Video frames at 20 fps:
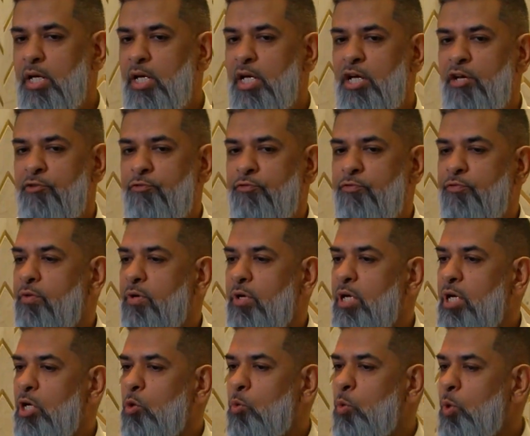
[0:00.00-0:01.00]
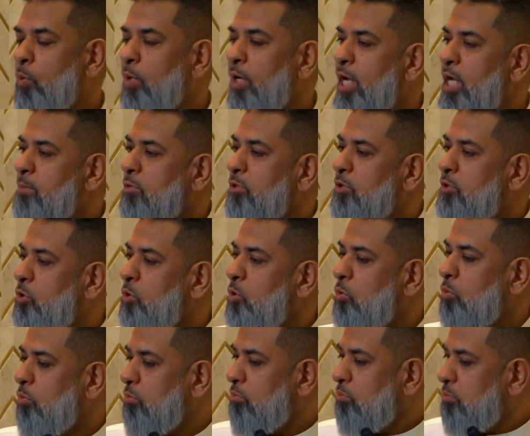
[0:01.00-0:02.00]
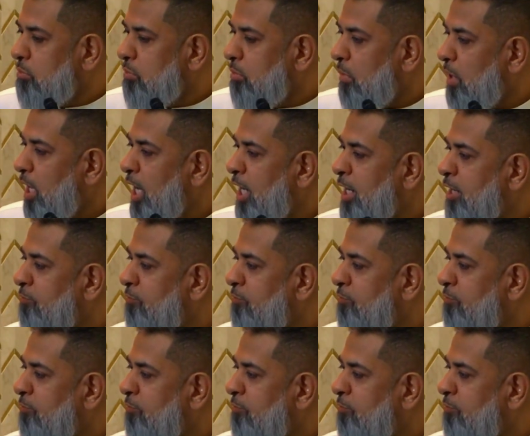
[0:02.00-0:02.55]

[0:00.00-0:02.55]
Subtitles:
If we were able to, and